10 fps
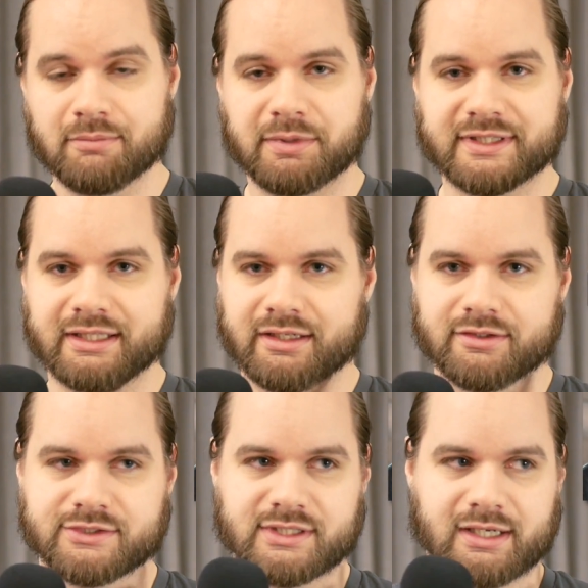But then
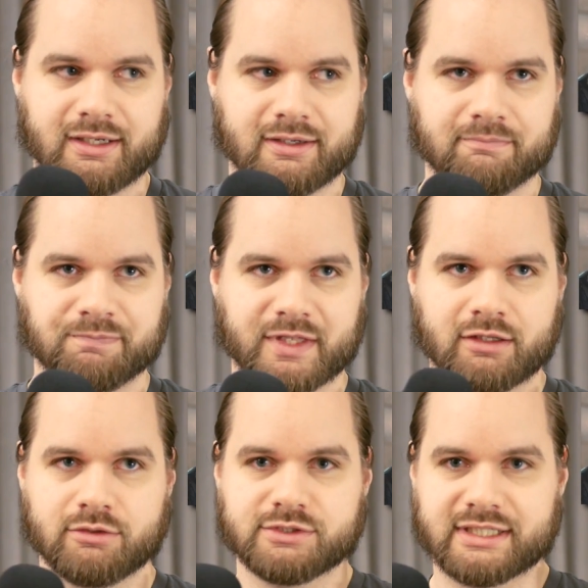there's
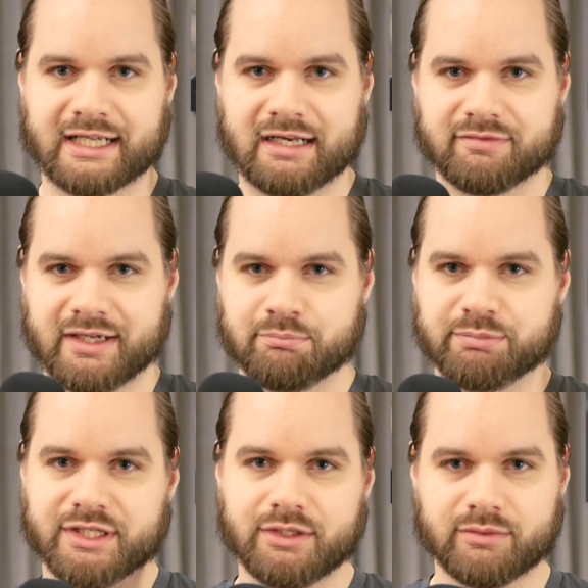clues that have
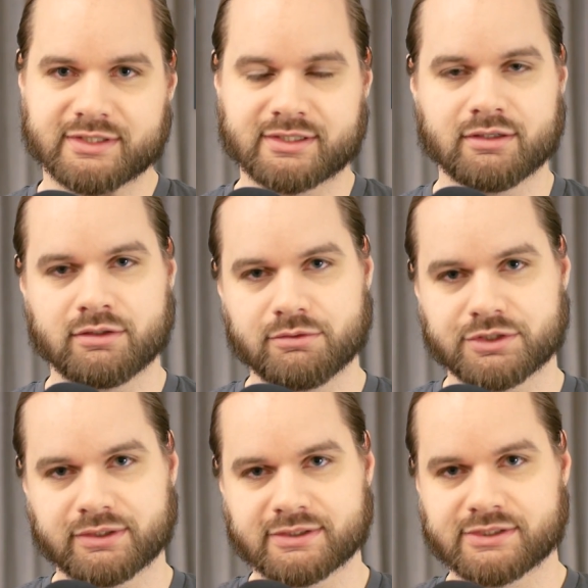ambiguous conclusions.